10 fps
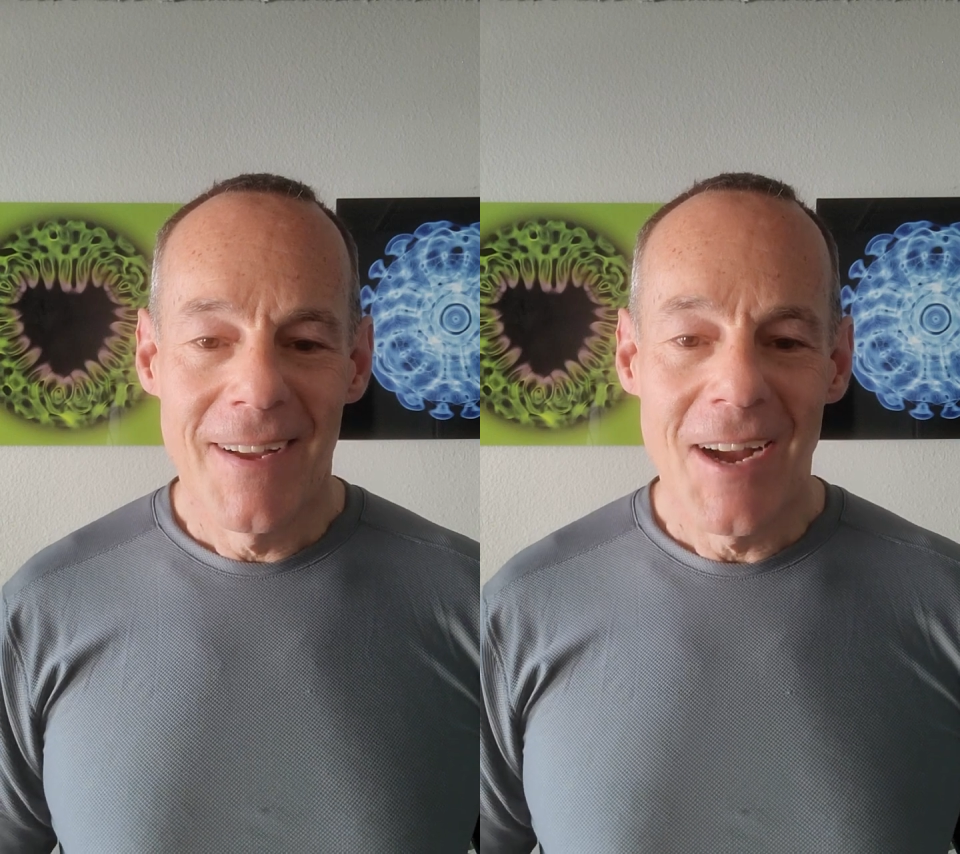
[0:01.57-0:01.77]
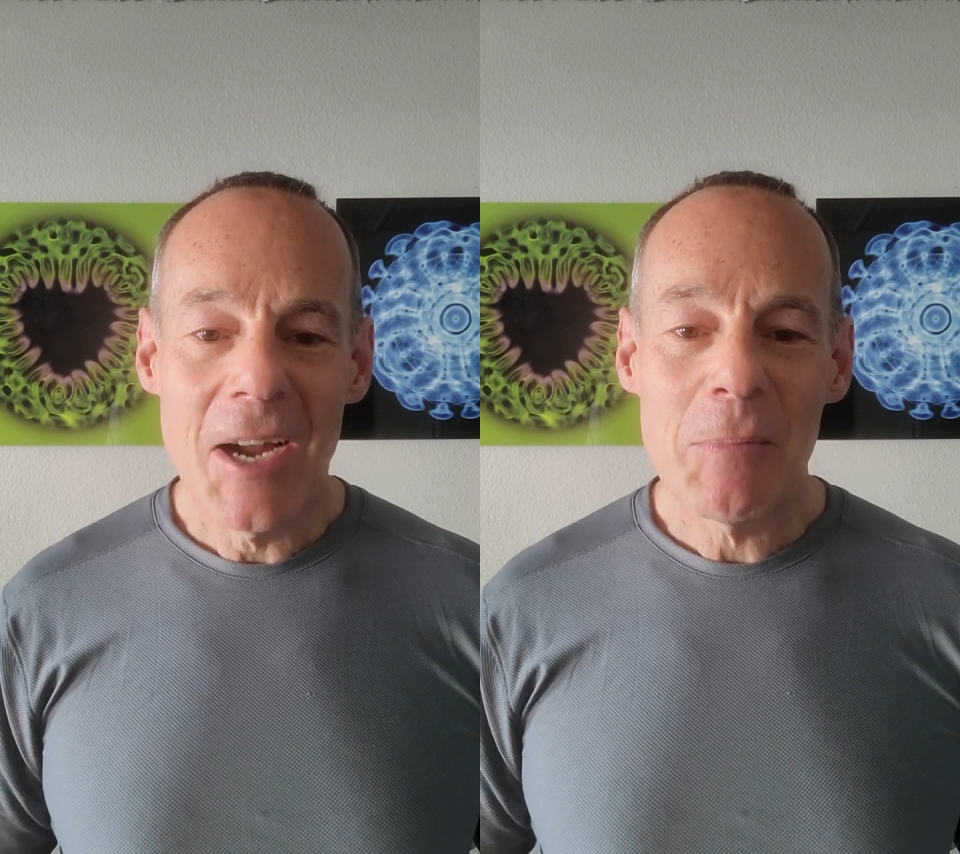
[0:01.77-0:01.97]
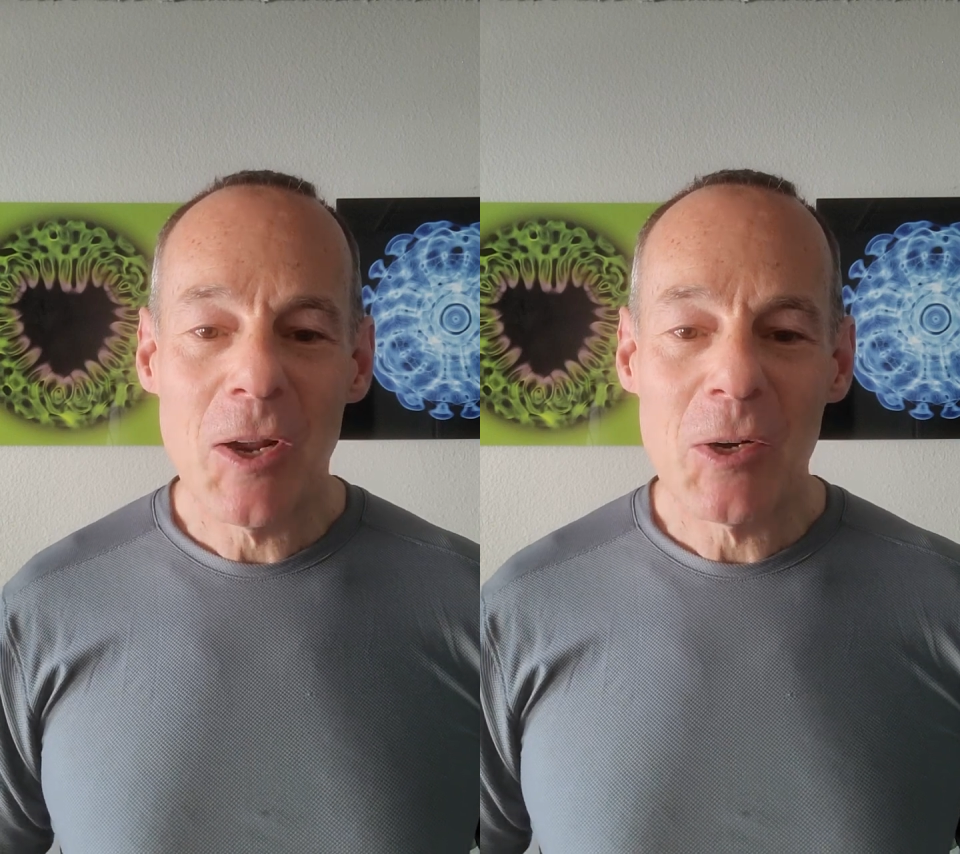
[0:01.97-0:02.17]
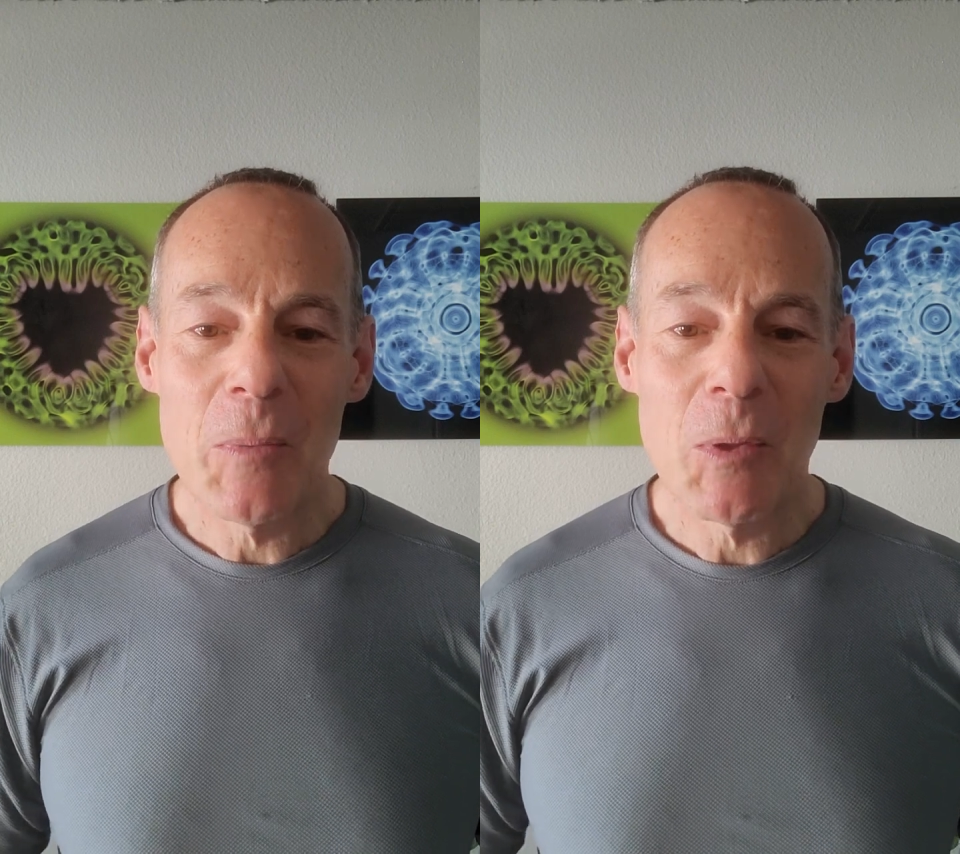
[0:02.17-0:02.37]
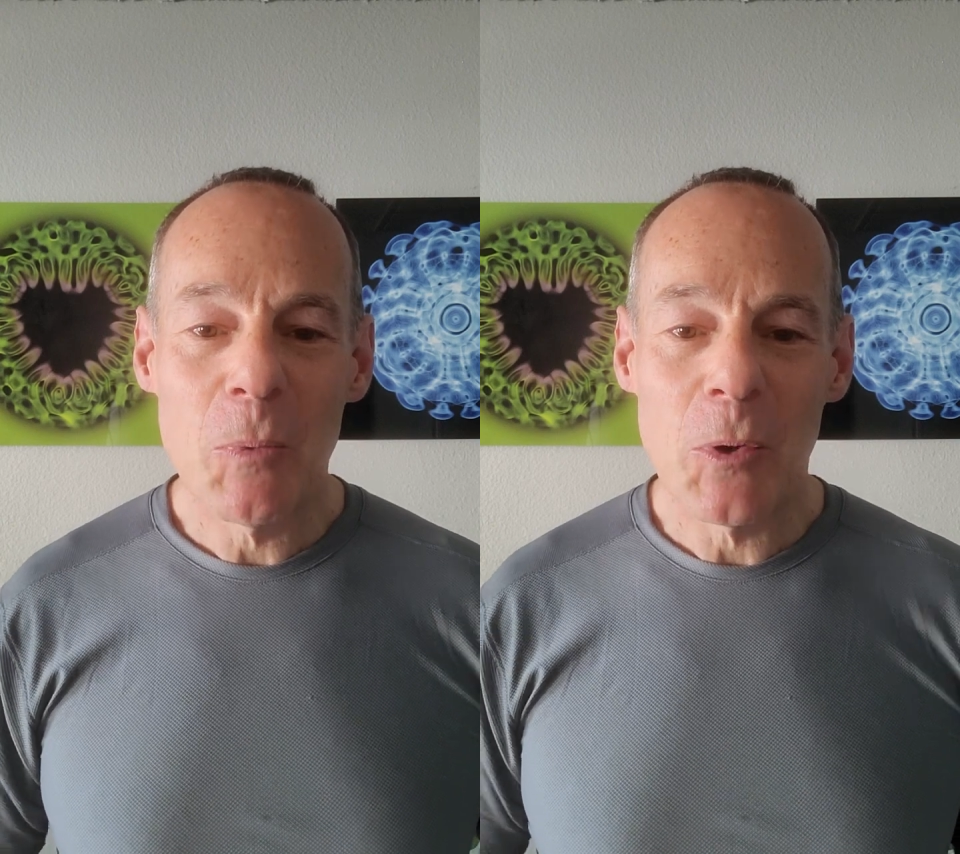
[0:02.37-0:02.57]
Hi, I'm Dr.
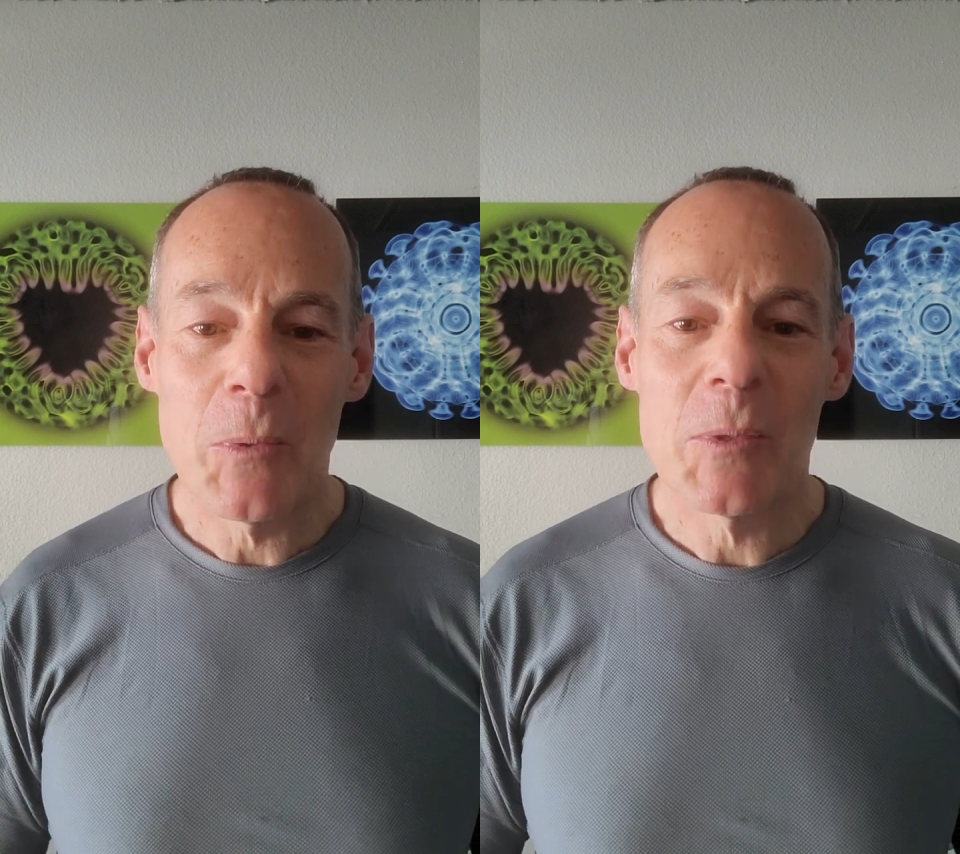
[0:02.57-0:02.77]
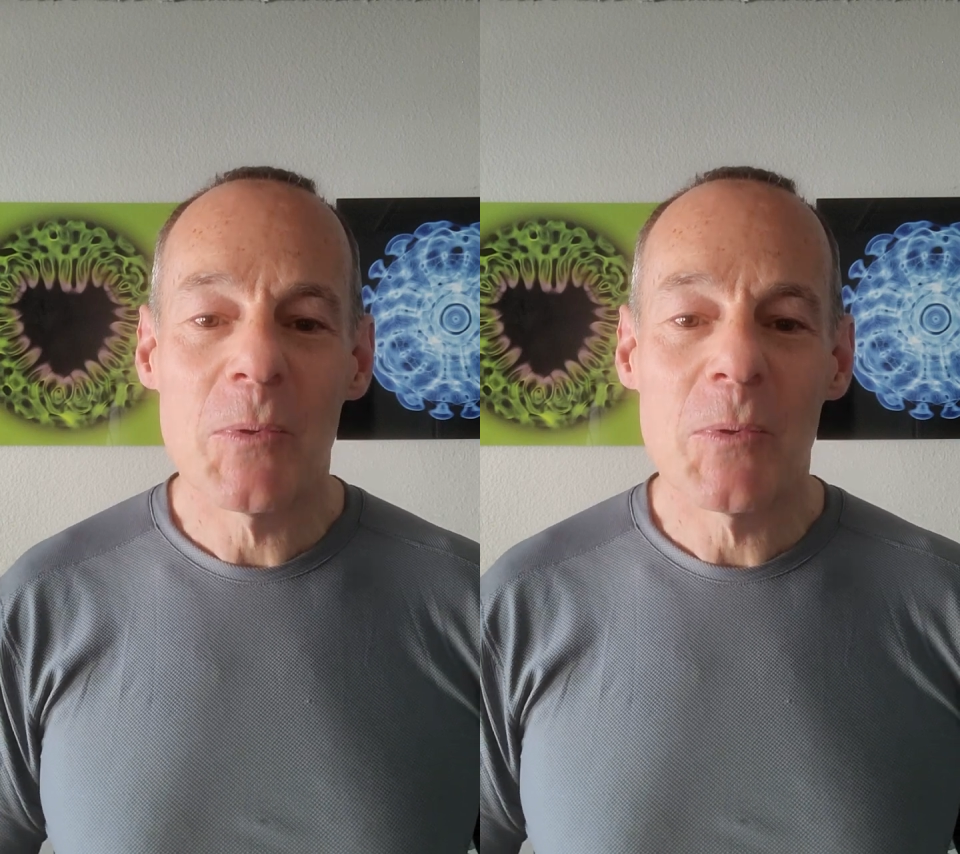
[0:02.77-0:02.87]
Bill Berkowitz